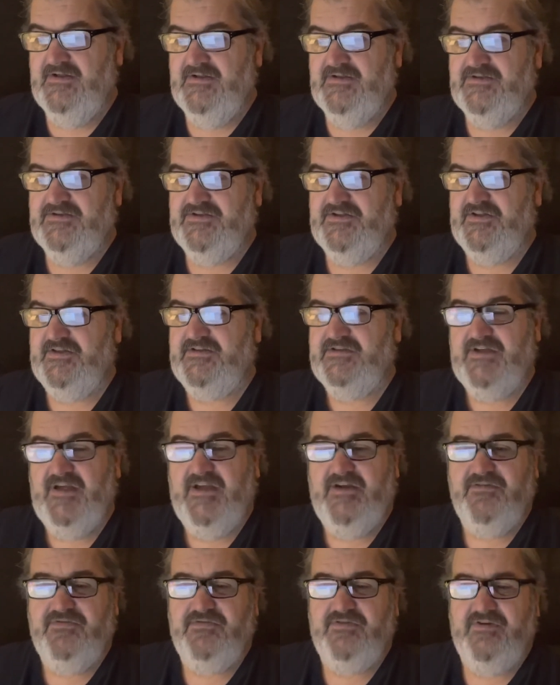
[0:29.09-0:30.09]

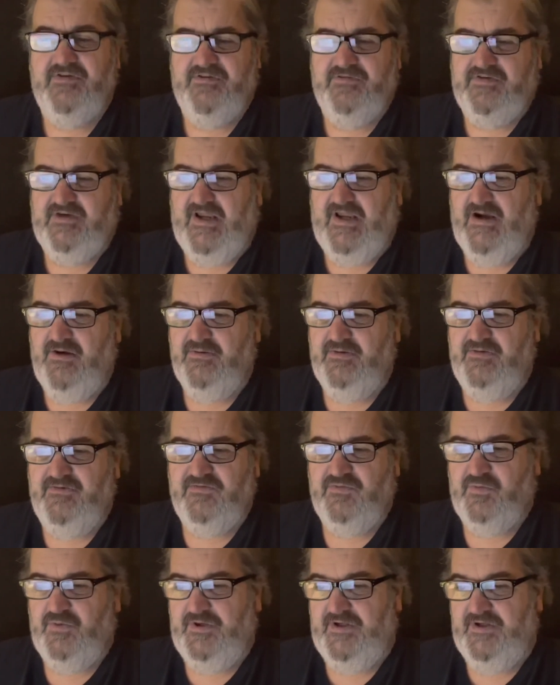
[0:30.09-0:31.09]
Success is counted
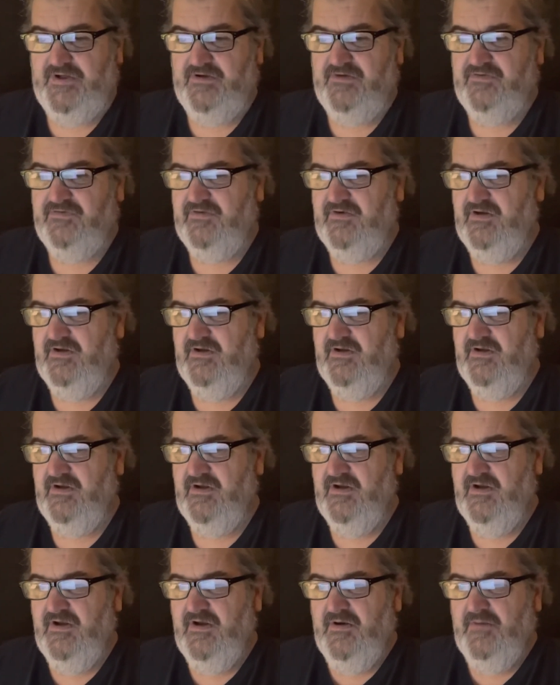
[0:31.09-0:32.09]
sweetest
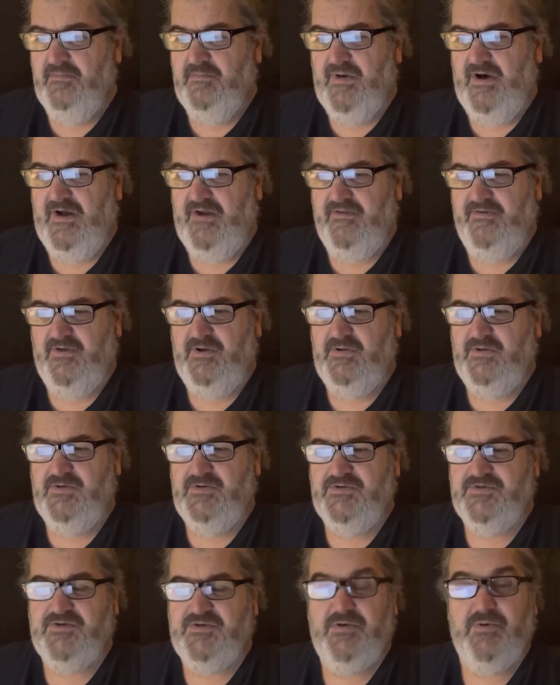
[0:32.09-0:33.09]
by
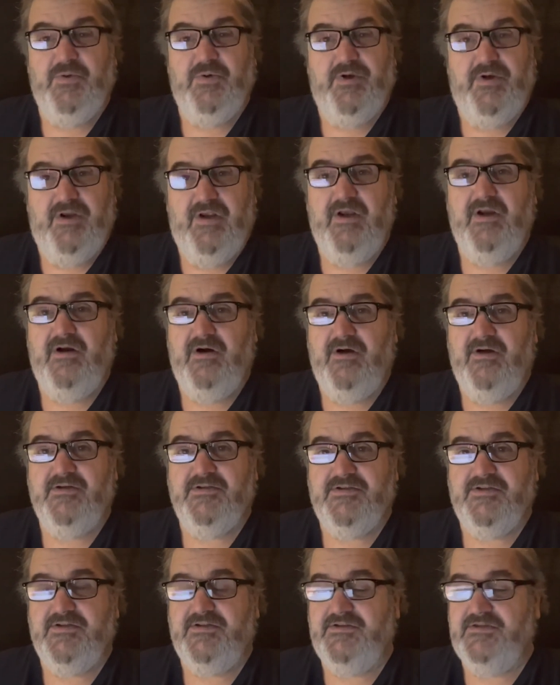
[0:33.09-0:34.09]
those who ne'er
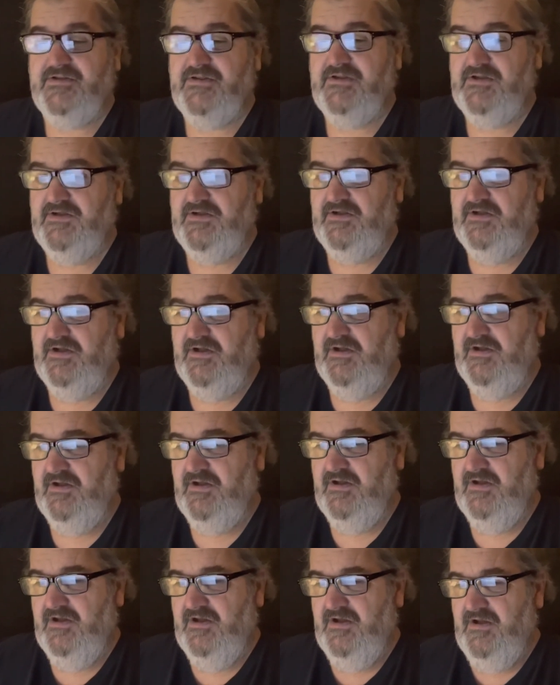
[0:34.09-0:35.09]
succeed.
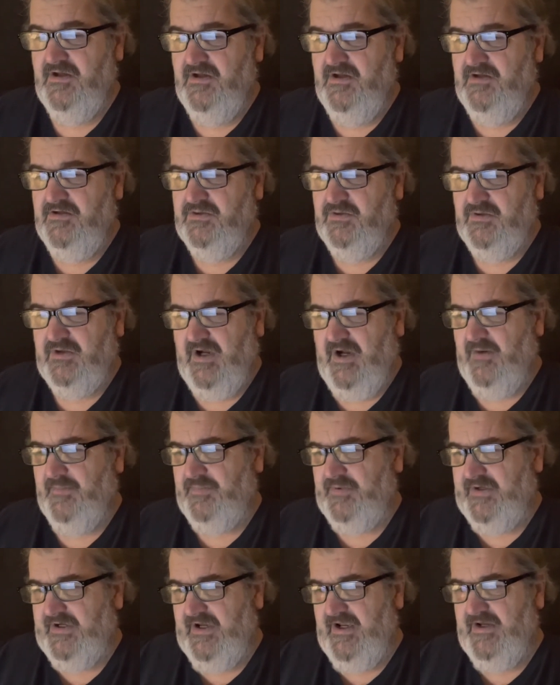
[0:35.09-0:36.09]
To
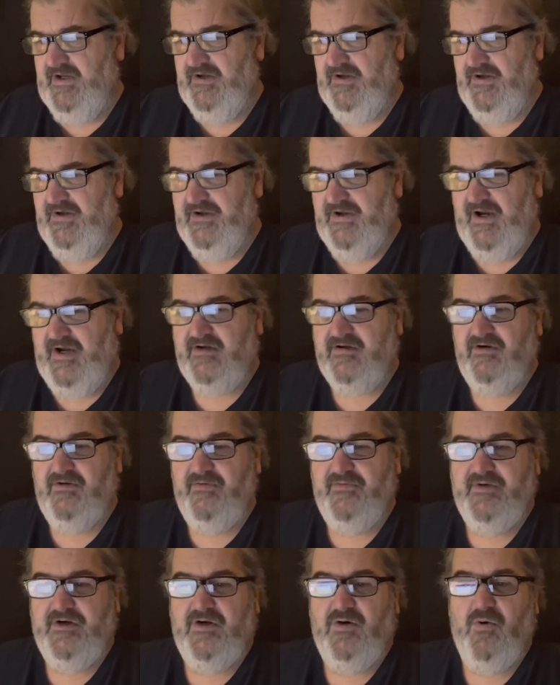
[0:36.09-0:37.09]
comprehend a nectar
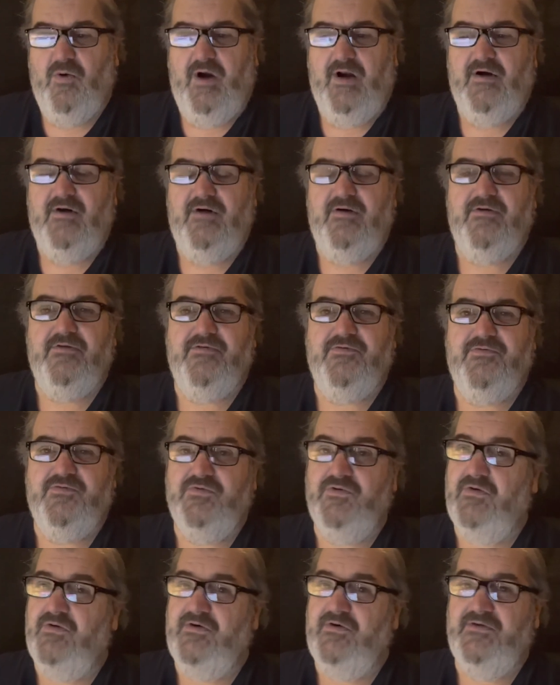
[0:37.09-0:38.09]
requires
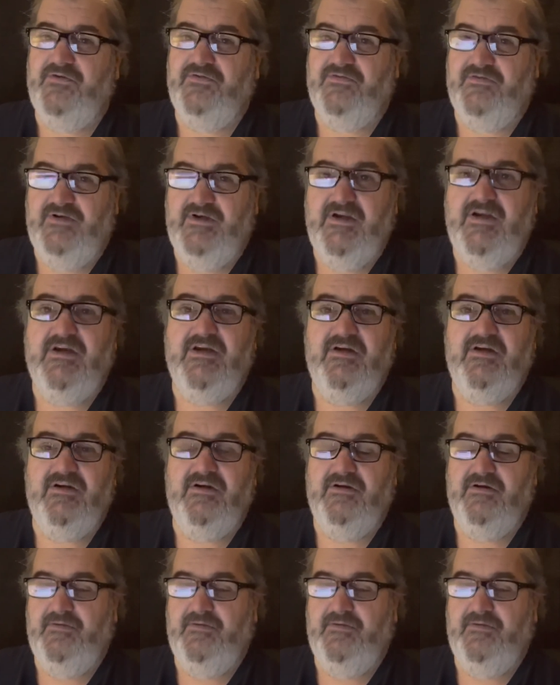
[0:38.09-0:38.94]
sorest need.